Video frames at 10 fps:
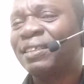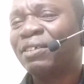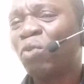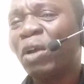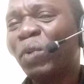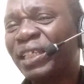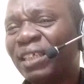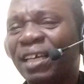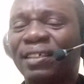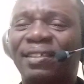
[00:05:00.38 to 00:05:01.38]
the way we
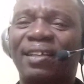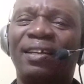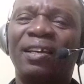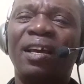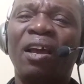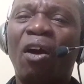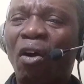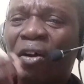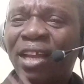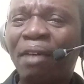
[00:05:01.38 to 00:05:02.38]
think.
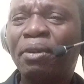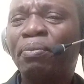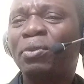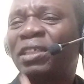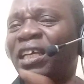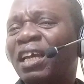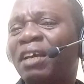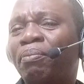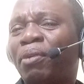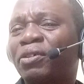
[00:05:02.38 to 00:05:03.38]
Other people
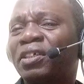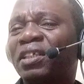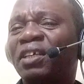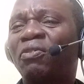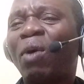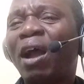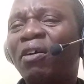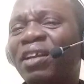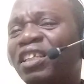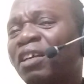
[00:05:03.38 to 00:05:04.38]
think positive, while
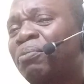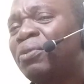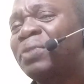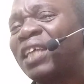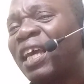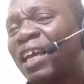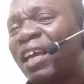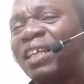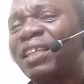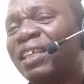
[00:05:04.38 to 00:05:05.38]
other people take
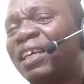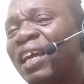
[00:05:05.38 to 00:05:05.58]
the